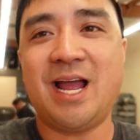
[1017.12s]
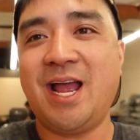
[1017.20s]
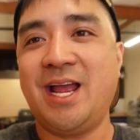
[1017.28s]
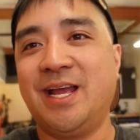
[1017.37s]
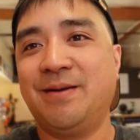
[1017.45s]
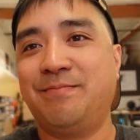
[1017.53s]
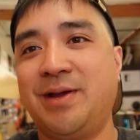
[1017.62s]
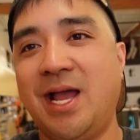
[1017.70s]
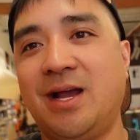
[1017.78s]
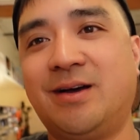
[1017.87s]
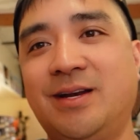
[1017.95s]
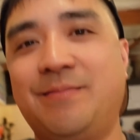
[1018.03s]
I am
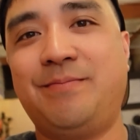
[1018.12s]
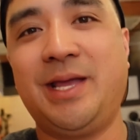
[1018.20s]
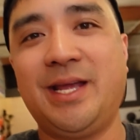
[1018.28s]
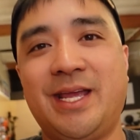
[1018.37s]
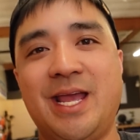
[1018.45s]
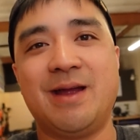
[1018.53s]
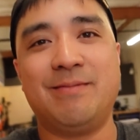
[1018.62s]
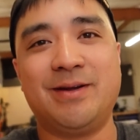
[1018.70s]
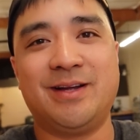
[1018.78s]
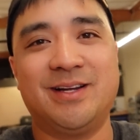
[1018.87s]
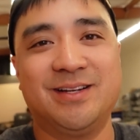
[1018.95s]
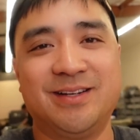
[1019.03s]
back on the big
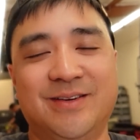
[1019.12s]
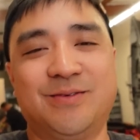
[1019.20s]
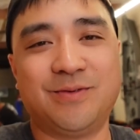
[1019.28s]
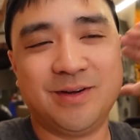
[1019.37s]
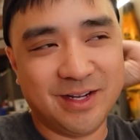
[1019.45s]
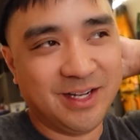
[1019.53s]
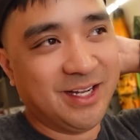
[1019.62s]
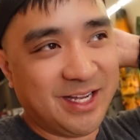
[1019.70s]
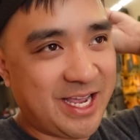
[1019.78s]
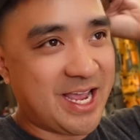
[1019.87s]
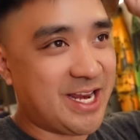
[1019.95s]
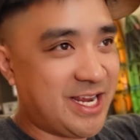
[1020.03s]
camera,
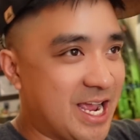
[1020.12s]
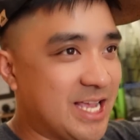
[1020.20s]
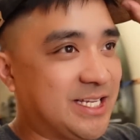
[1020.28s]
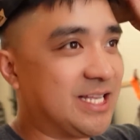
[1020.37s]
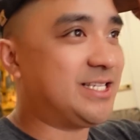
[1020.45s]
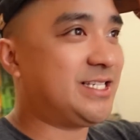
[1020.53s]
and you guys can